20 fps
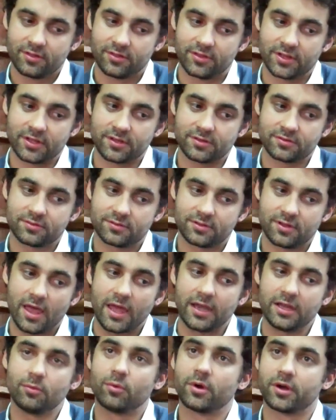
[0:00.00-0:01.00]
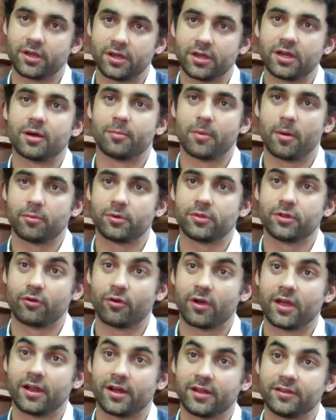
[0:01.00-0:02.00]
that anyone can come up with a
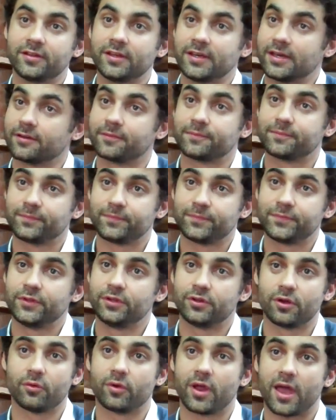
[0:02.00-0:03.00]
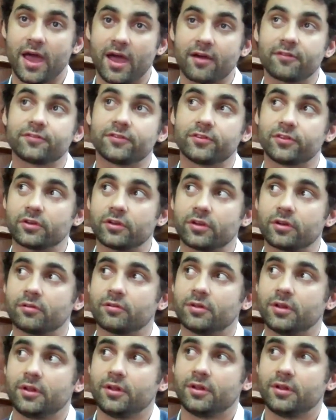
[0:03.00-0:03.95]
great idea. You don't have to